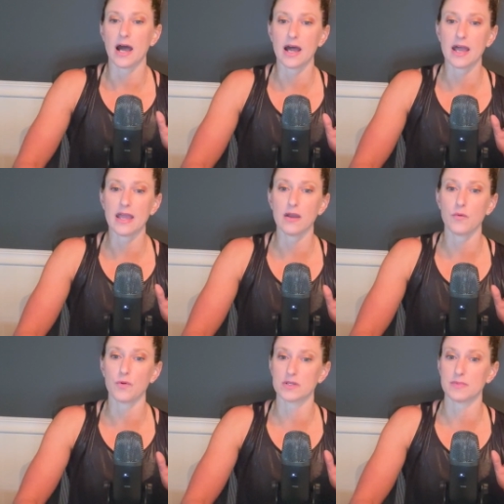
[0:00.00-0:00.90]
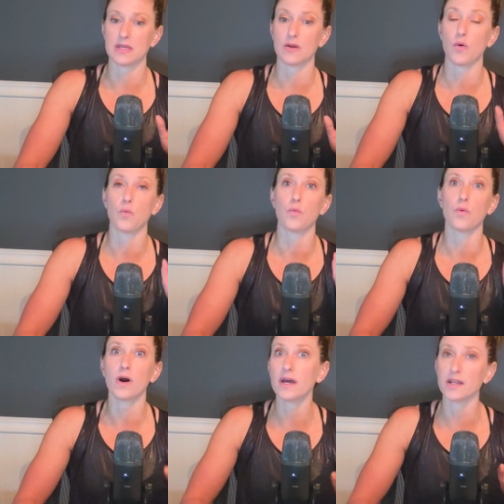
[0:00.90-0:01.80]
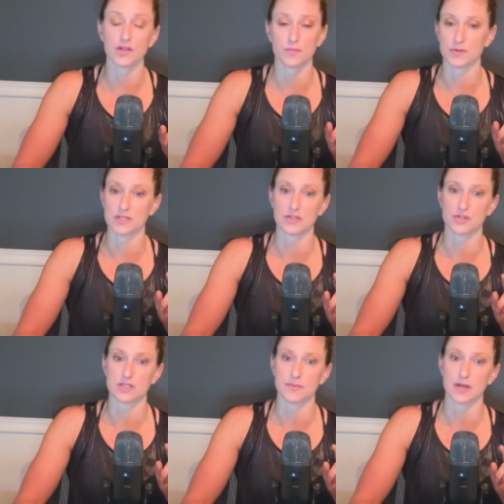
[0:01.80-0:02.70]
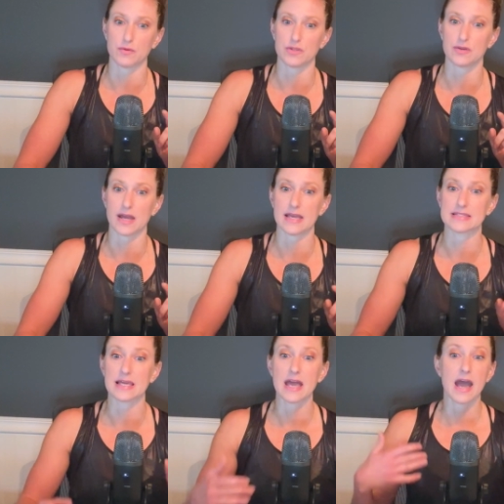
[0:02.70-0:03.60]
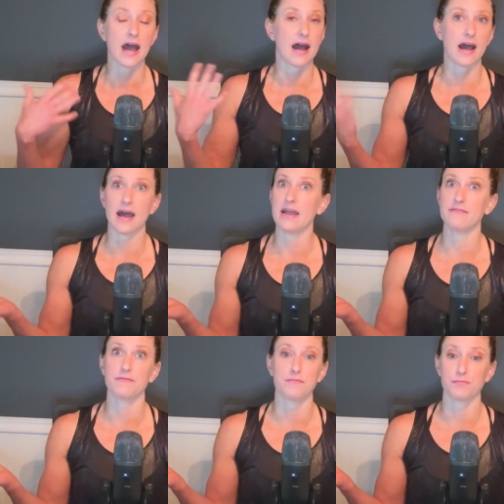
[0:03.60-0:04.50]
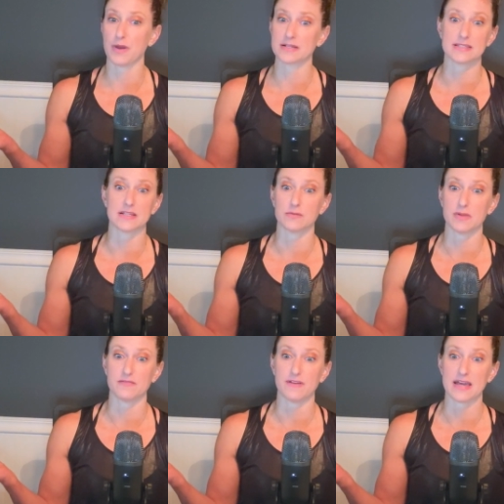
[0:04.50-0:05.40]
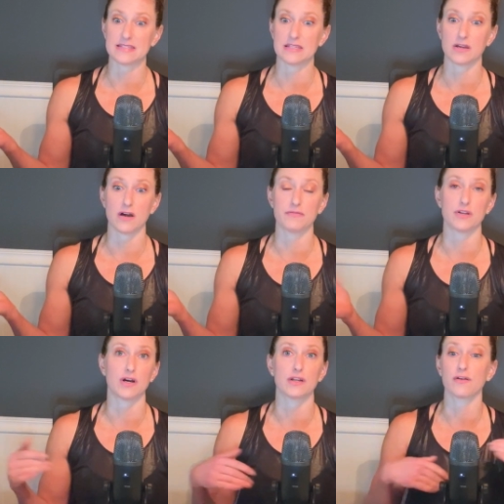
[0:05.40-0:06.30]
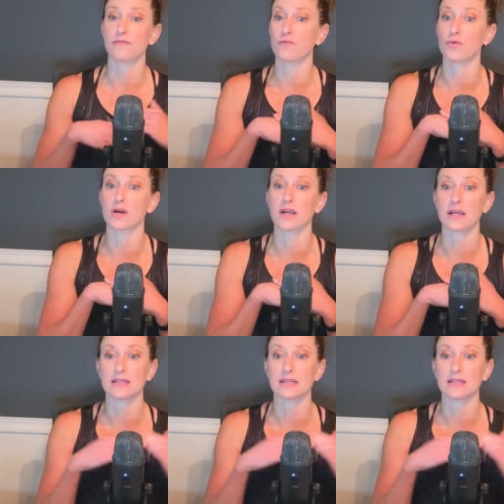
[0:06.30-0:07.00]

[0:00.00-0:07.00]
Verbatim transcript: I want to be 100% transparent with you guys. I've practiced intermittent fasting off and on for